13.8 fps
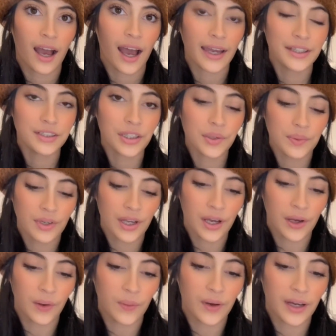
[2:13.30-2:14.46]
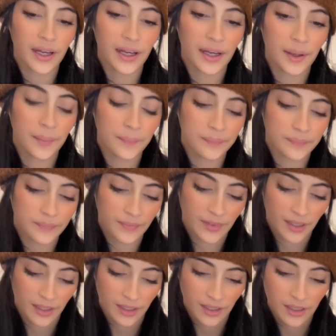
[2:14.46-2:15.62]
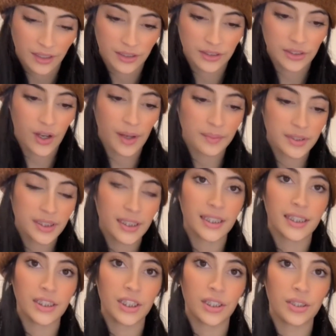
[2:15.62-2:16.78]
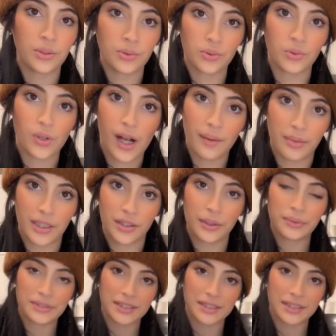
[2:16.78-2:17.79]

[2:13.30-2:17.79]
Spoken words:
I don't know. So I'm just gonna continue grabbing those